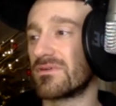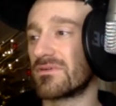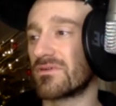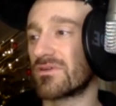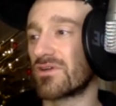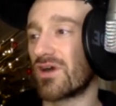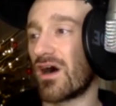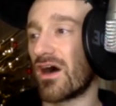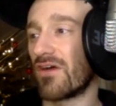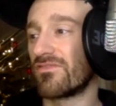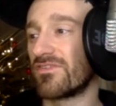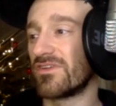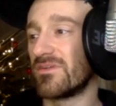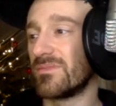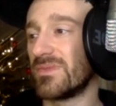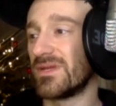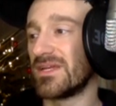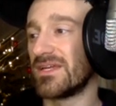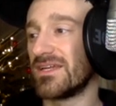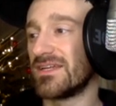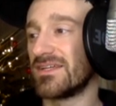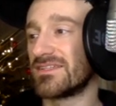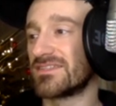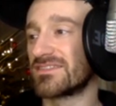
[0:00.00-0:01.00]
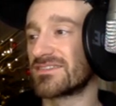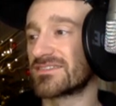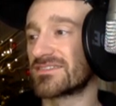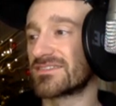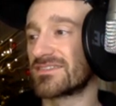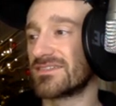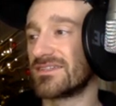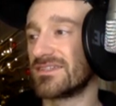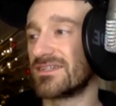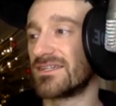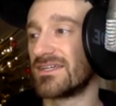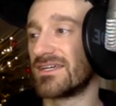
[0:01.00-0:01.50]
coffee beans.
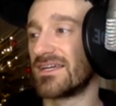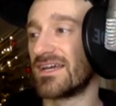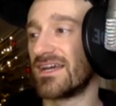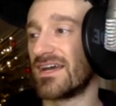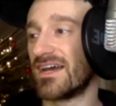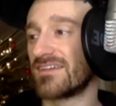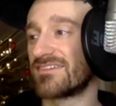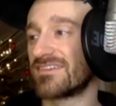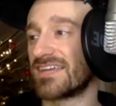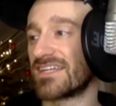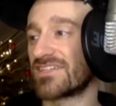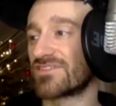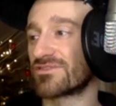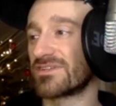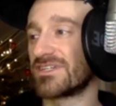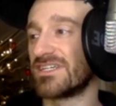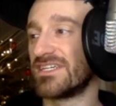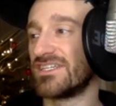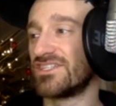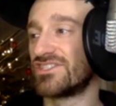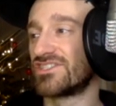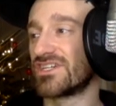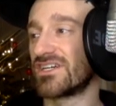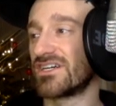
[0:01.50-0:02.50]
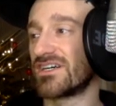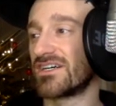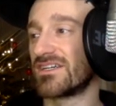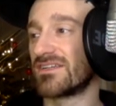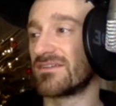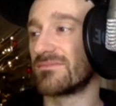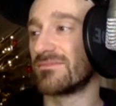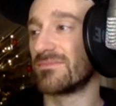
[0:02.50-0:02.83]
A tetrahedron